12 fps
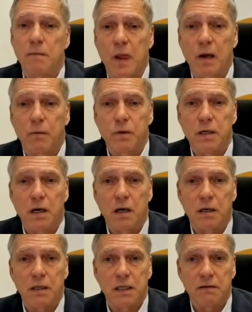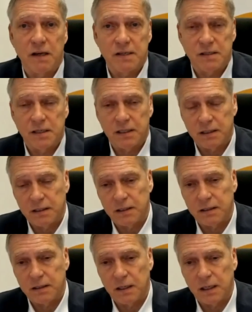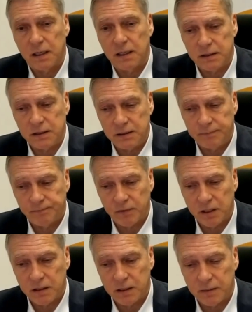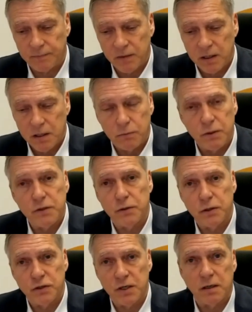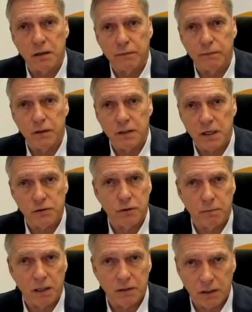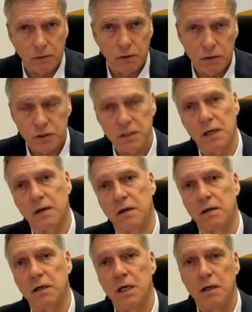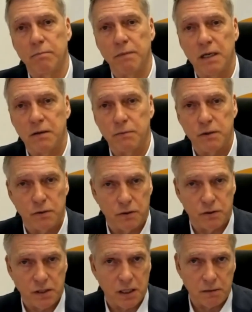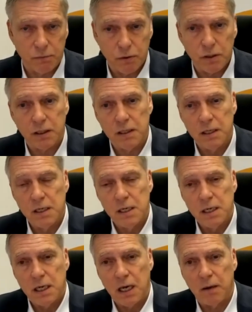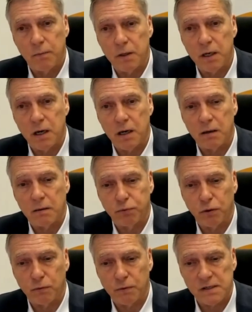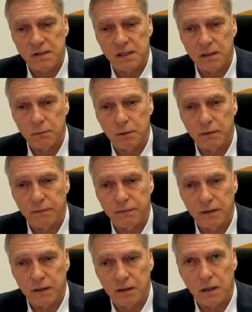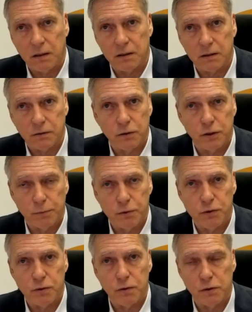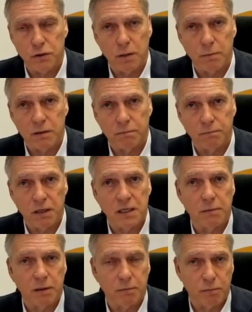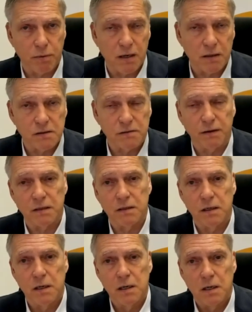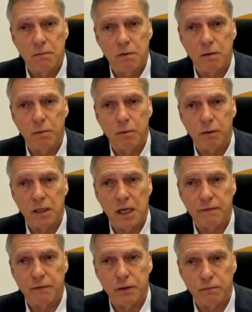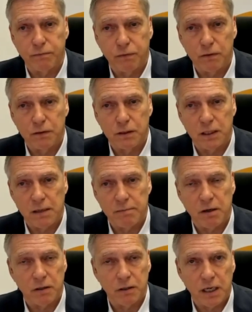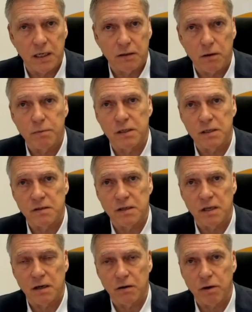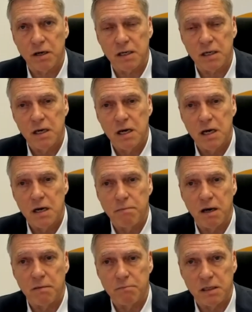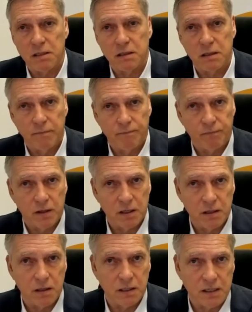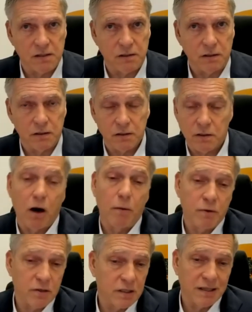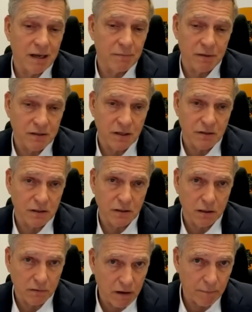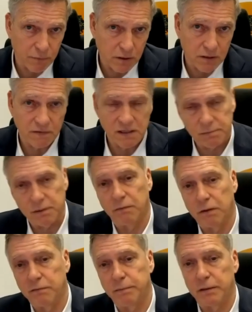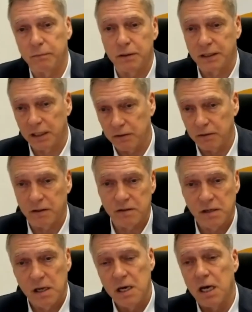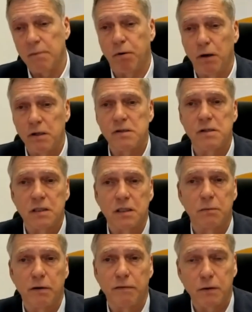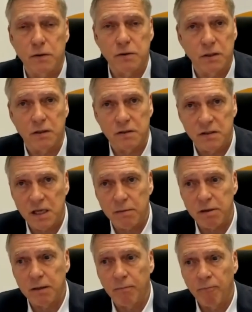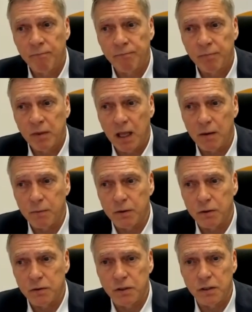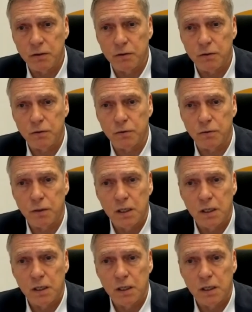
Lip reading: We are investing in a research center for industrial biotechnology at our main research site in Munich. And we are progressing with our contribution to the German Pandemic Preparedness Fund, where we will have a full mRNA competence center ready by mid-year next year. Obviously, that means there's a lot of upfront investment involved, but we'll get to this. In polysilicon, we're focusing on semi, and we continue to